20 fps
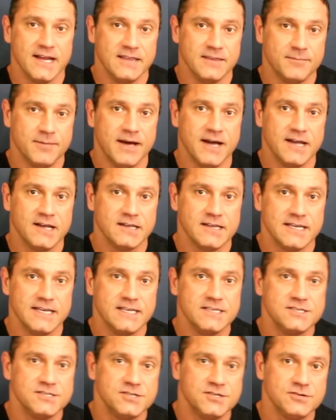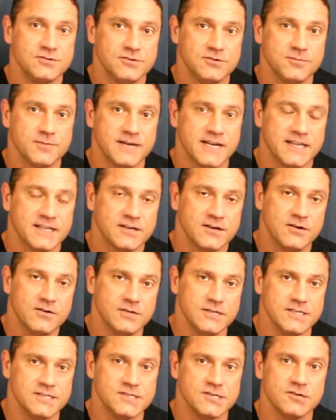and the bile is to lubricate the
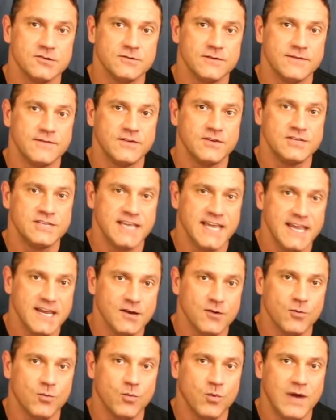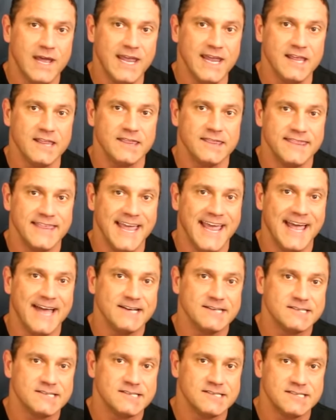colon. So if you take away
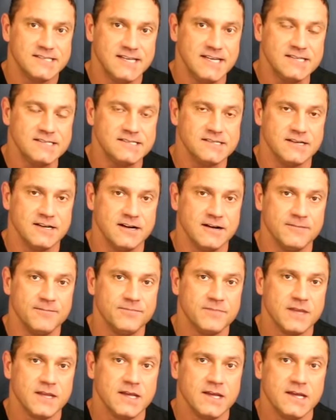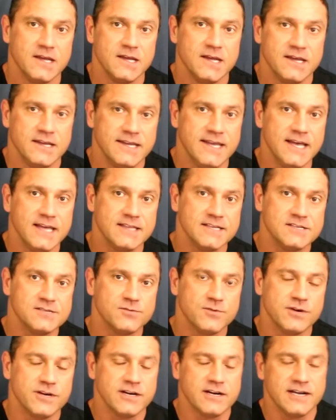that system, yeah, this
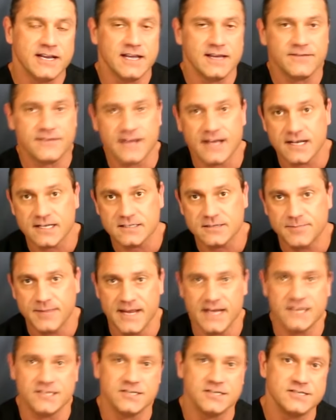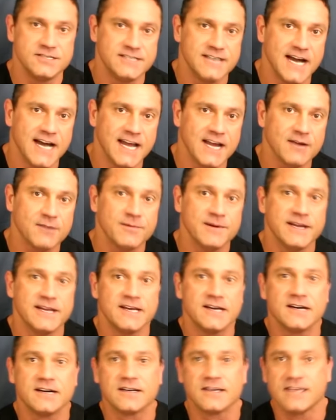is where you're going to have constipation,
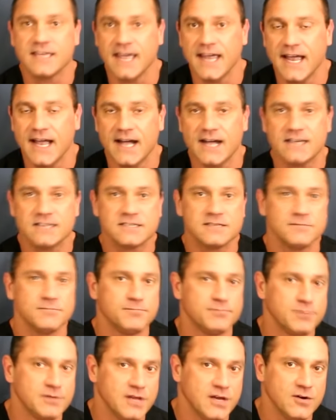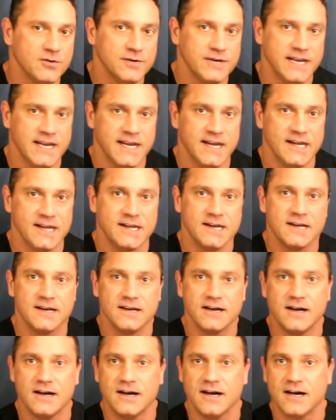diarrhea, gas, bloating,
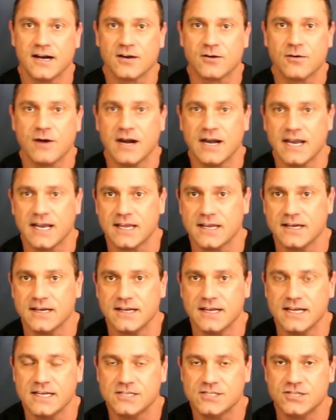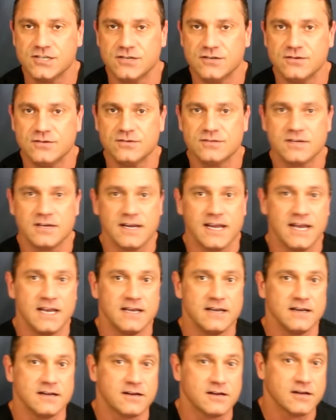uh, chronic issues.
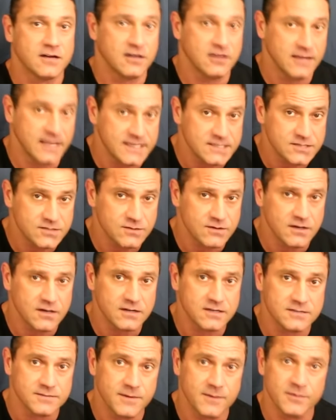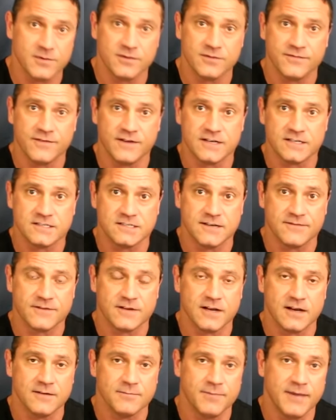Again, cholesterol, because remember the functions
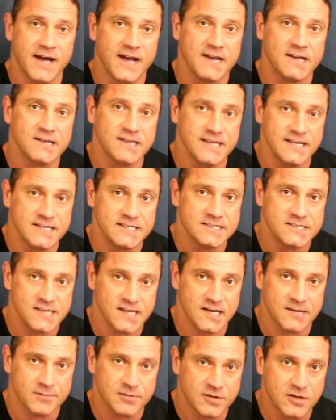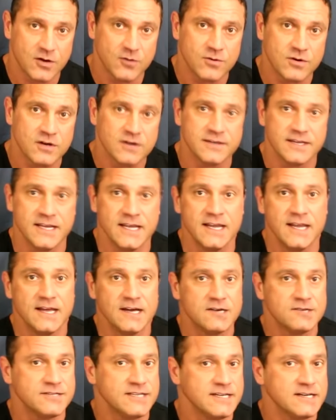of, of bile is to help lower the
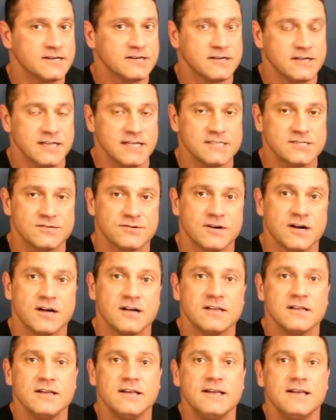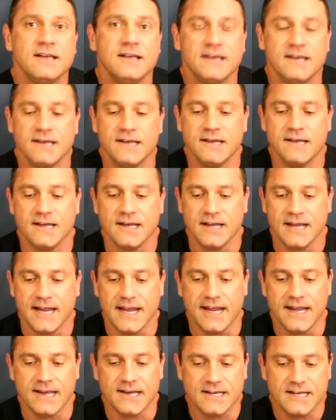LDL cholesterol.
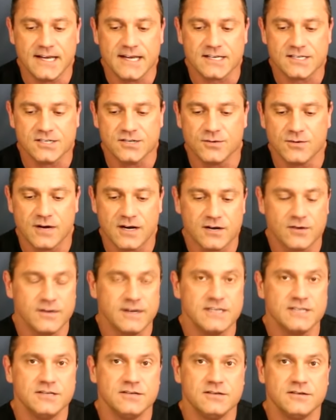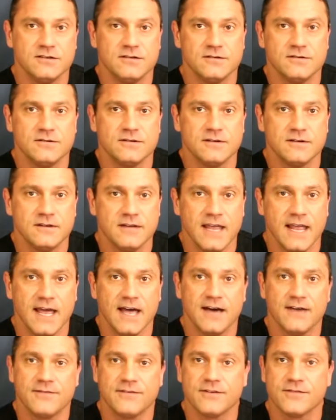And yes, you are going to
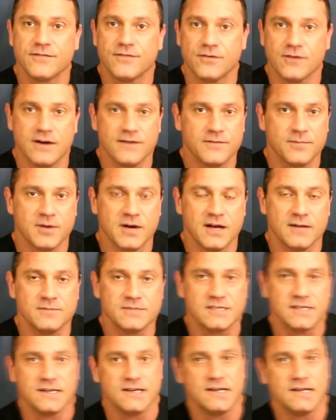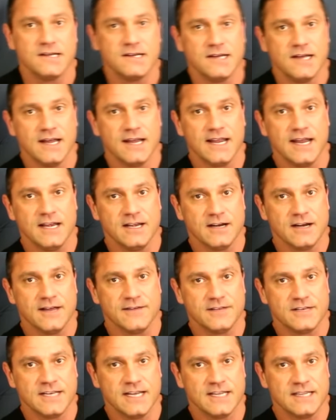have forever problems. Again, you're
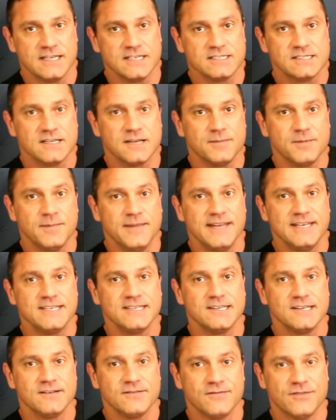going to have to take this supplement